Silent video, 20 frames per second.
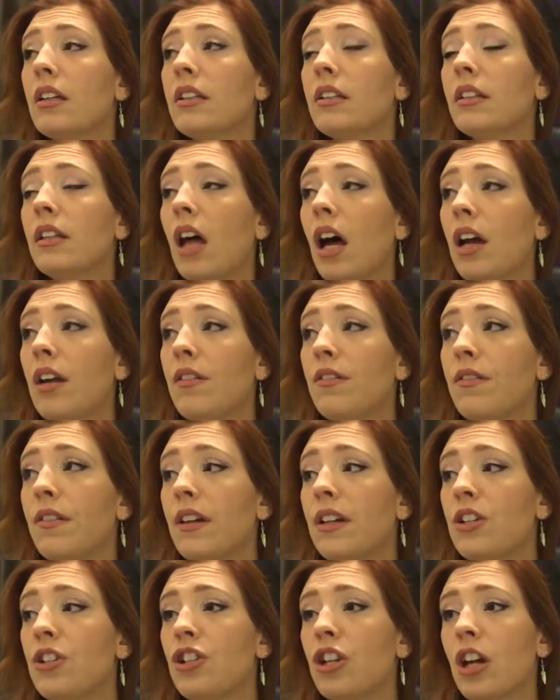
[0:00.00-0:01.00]
life
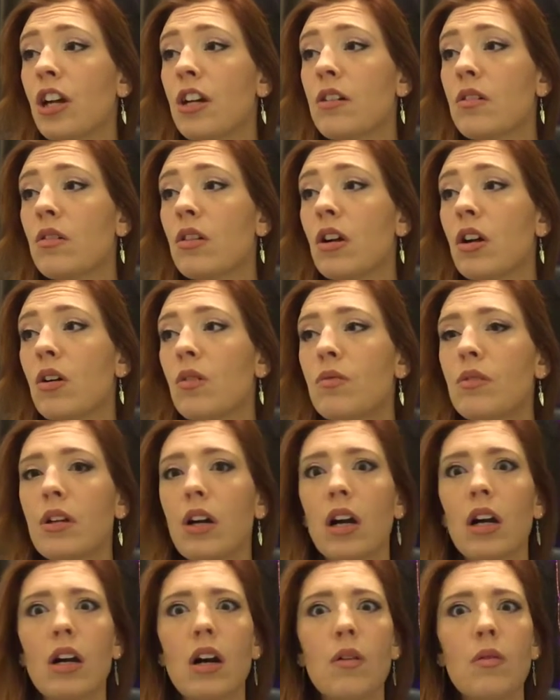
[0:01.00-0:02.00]
in general,
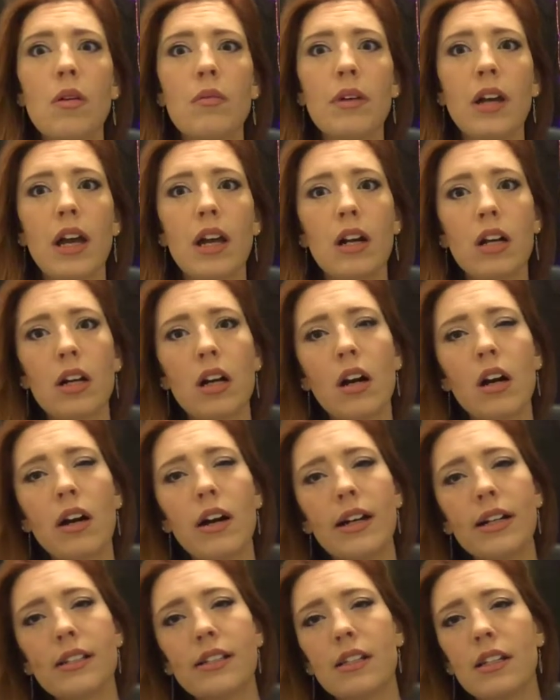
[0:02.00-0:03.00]
when we had our car
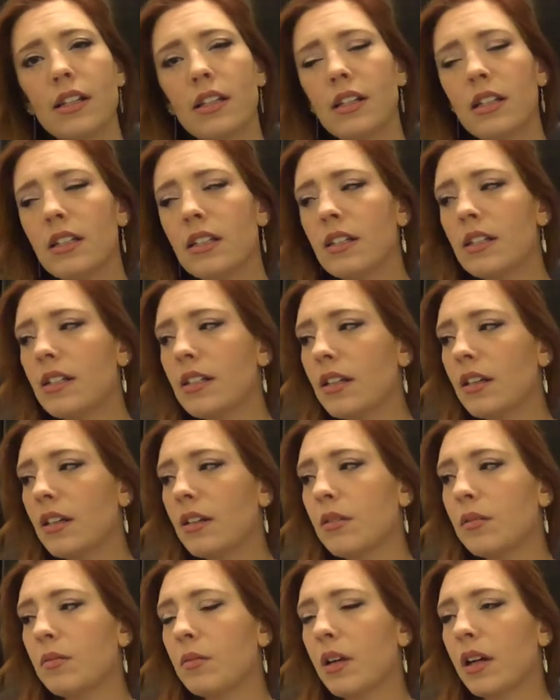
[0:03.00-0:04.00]
accident,
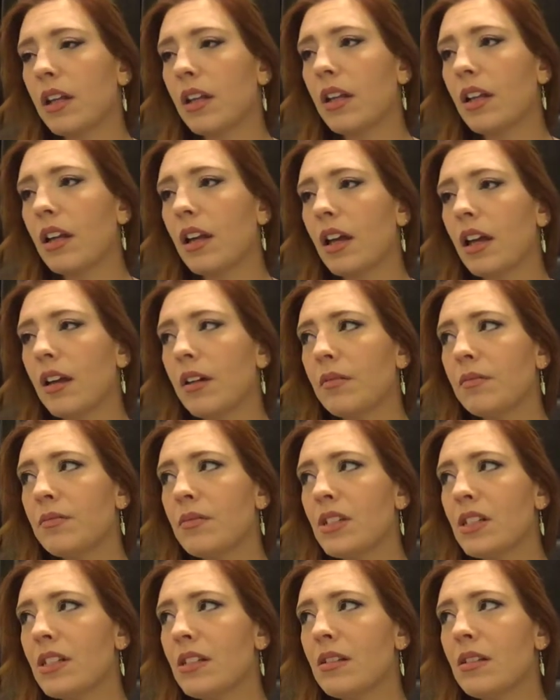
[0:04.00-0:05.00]
when
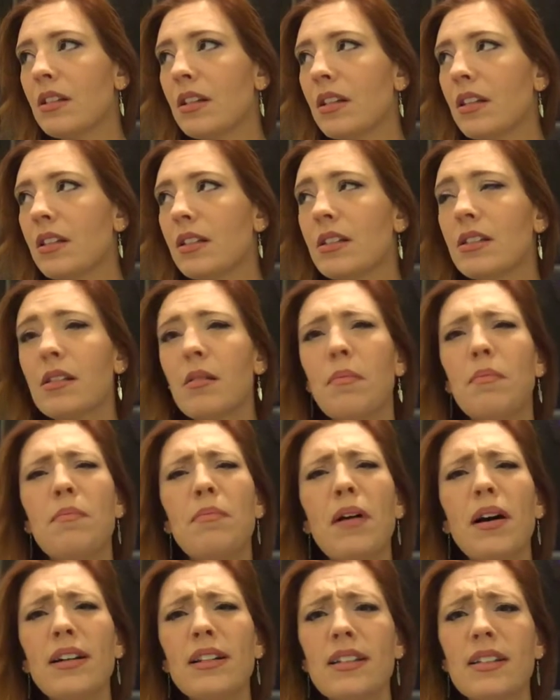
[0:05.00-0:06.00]
just a
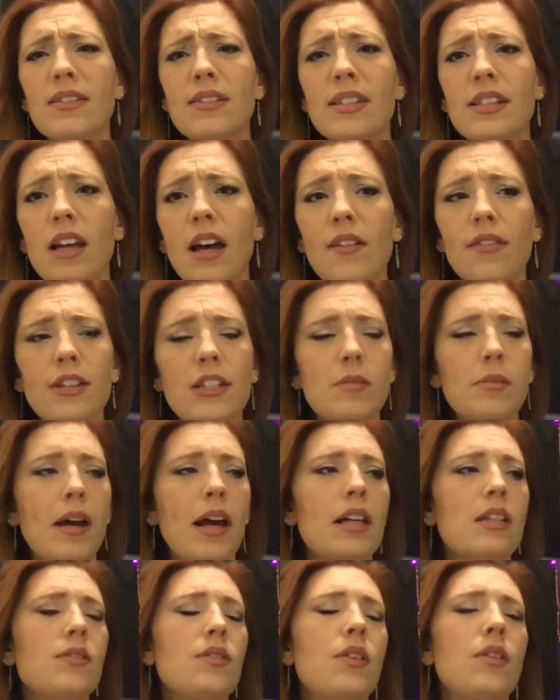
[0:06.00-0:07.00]
bunch of stuff these
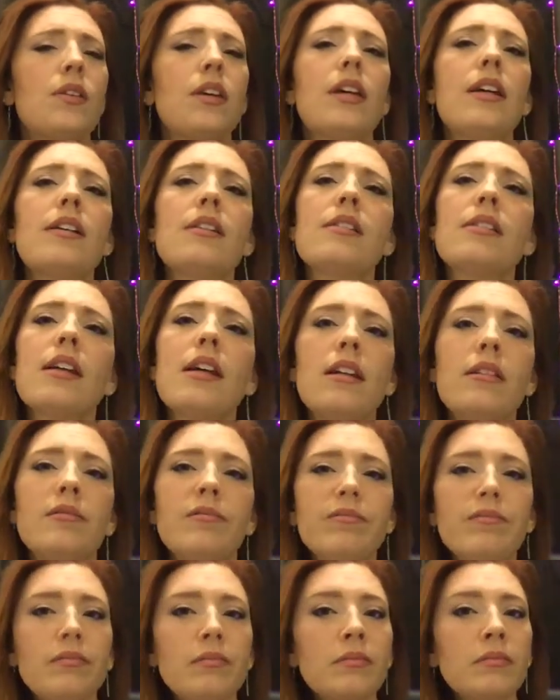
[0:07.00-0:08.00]
past few years that
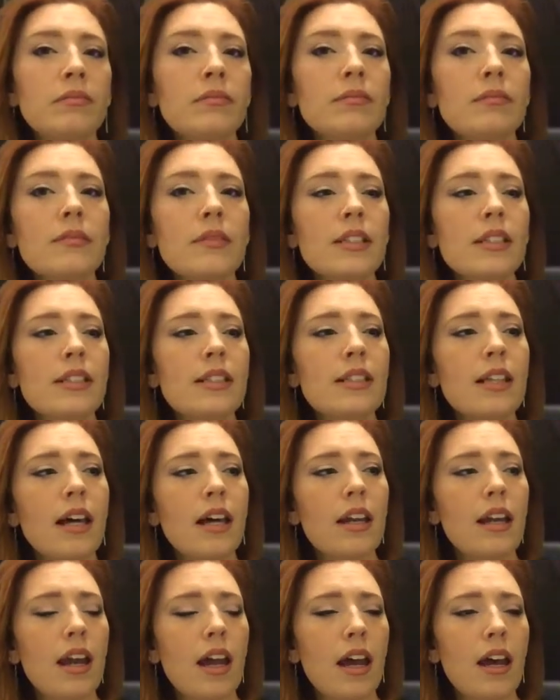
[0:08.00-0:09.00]

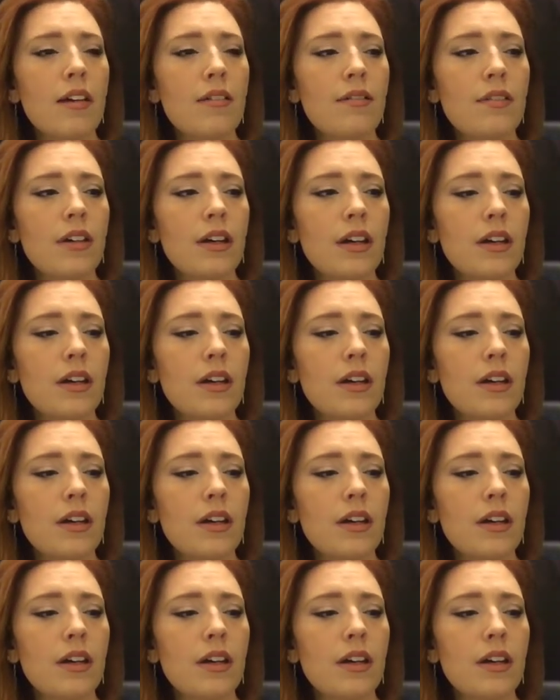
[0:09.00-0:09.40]
have